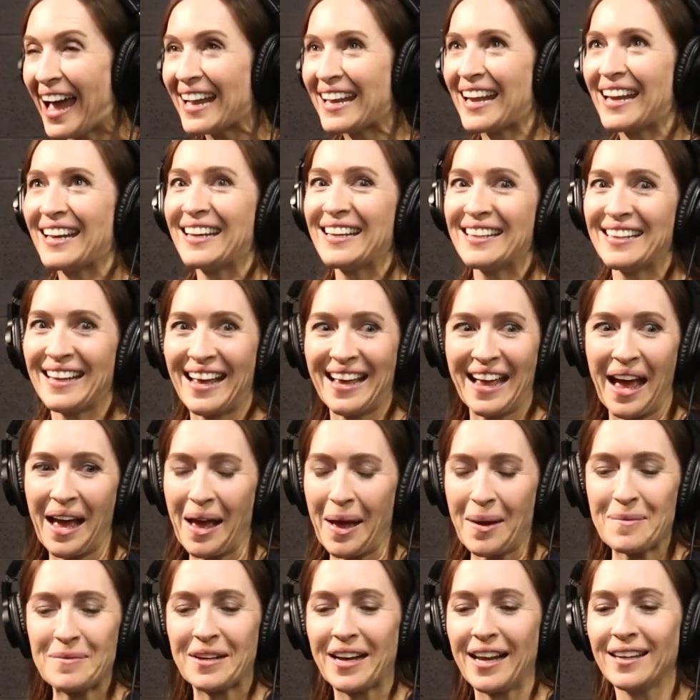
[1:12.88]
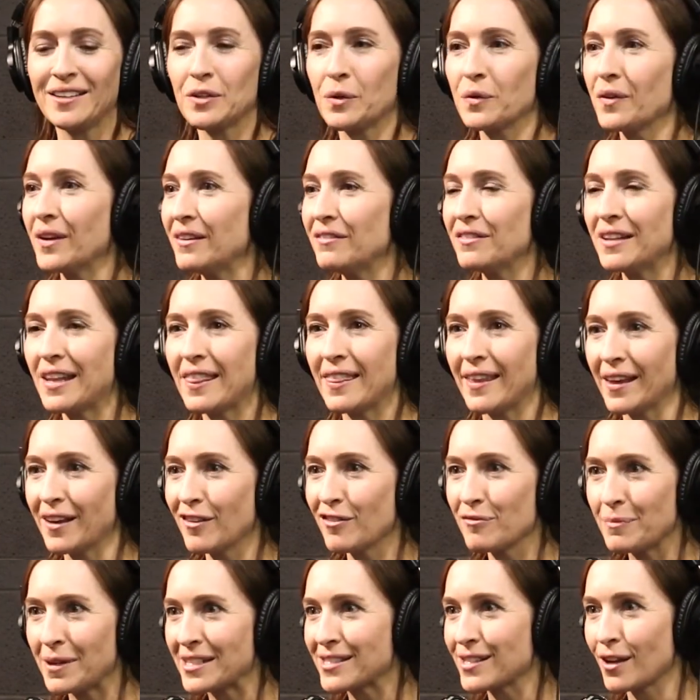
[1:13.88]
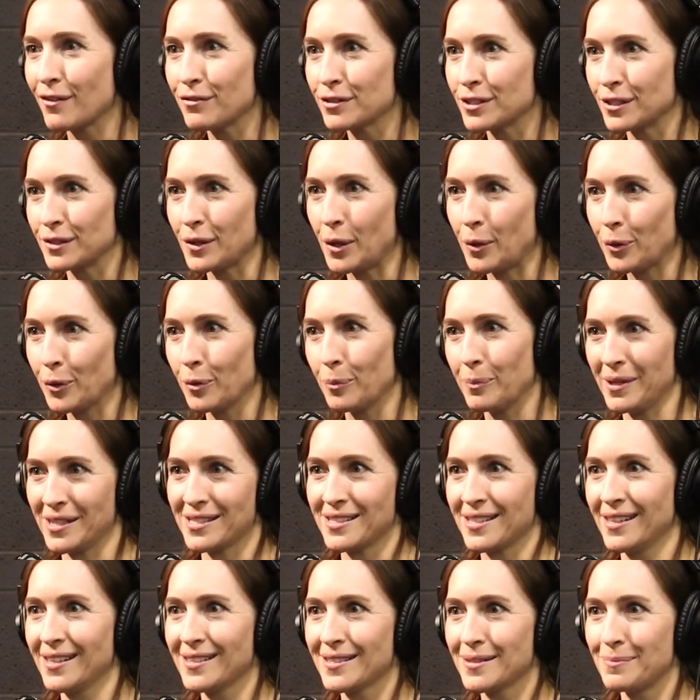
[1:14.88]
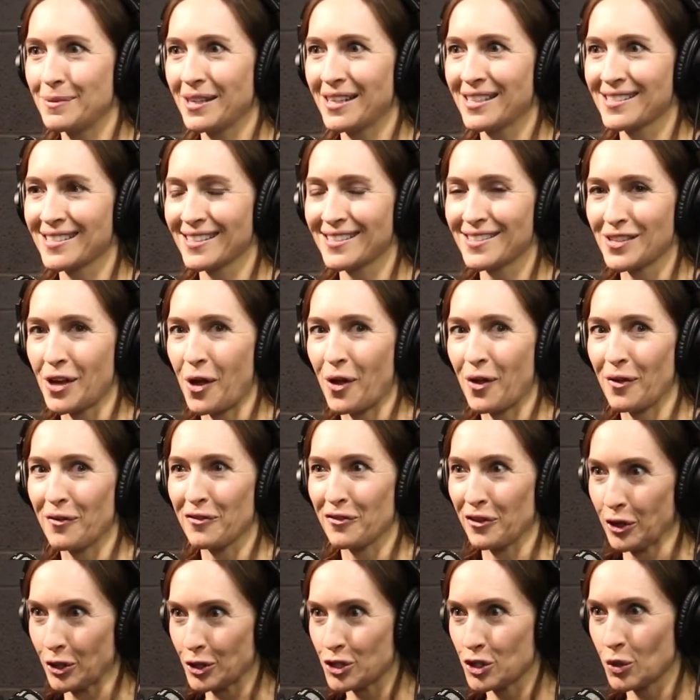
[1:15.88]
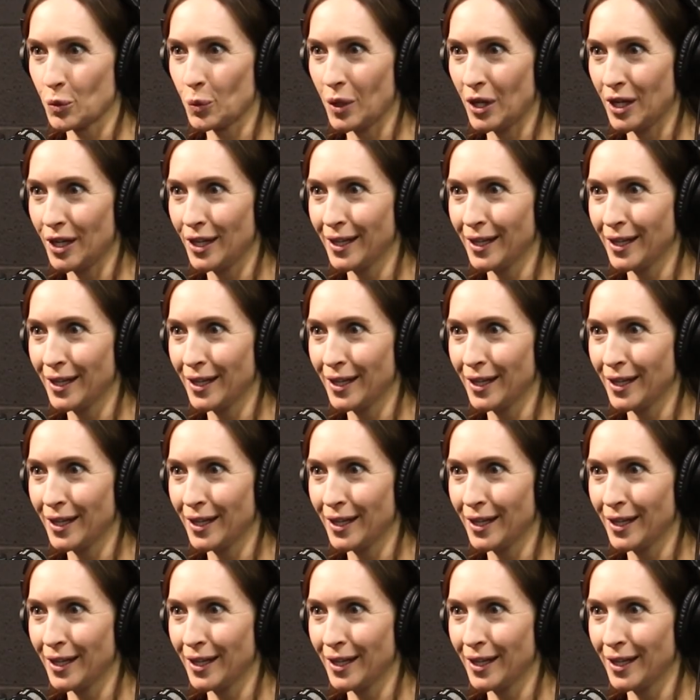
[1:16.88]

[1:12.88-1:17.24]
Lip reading: And I don't even think of myself as a local business because it's all virtual.